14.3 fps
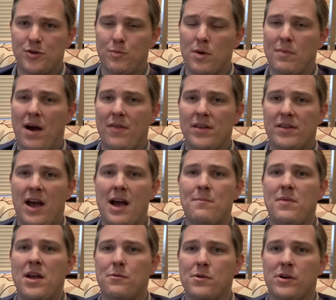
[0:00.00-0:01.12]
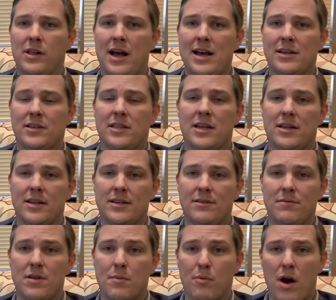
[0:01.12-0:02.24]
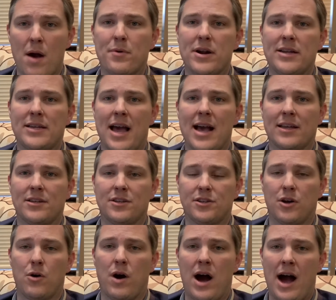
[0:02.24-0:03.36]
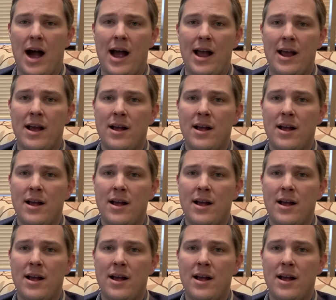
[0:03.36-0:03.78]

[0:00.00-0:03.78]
but by the time they realize that the property tax is so high,